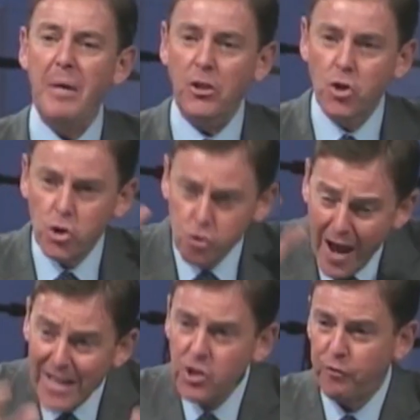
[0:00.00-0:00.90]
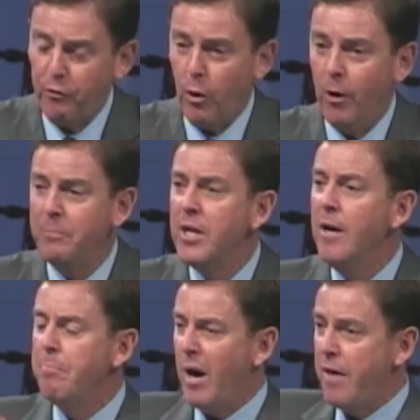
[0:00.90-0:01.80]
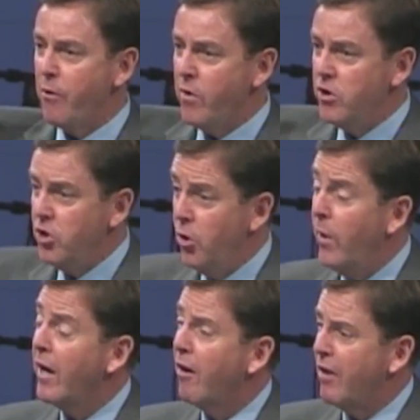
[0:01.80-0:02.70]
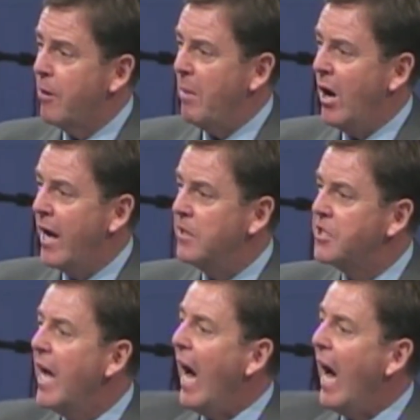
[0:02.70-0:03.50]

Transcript: Be transformed by the renewing of our minds.